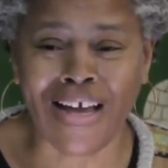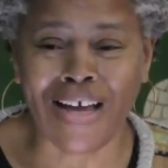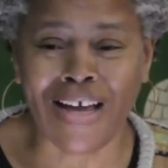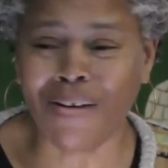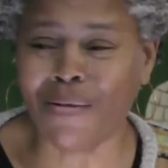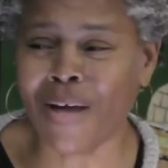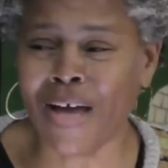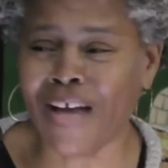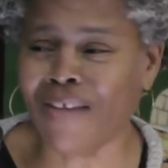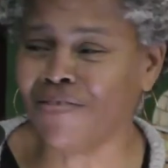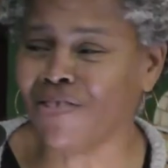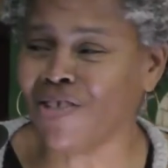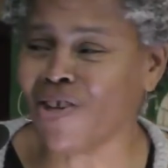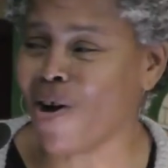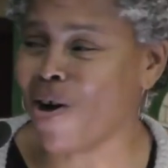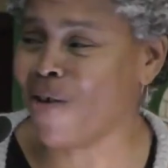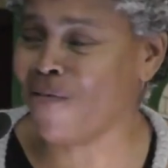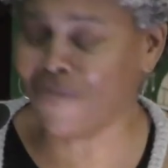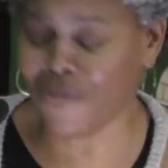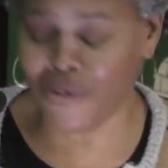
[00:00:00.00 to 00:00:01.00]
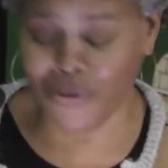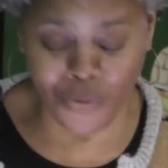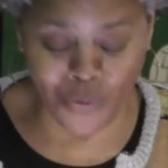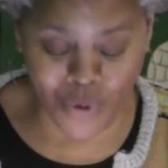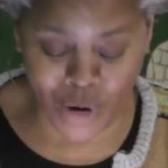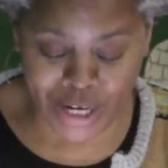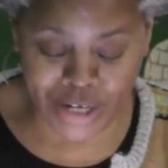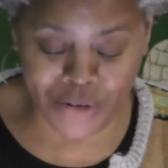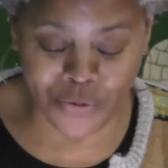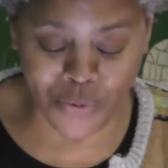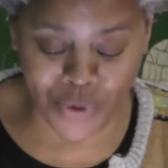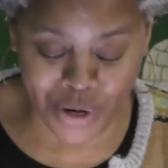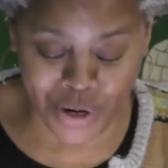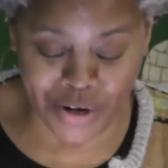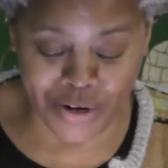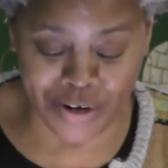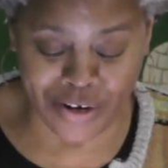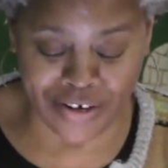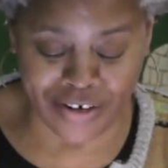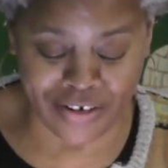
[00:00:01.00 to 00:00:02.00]
I don't have to offer one
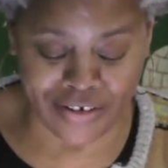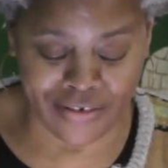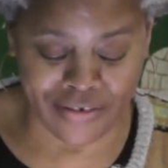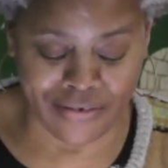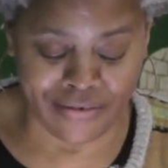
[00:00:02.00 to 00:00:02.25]
word.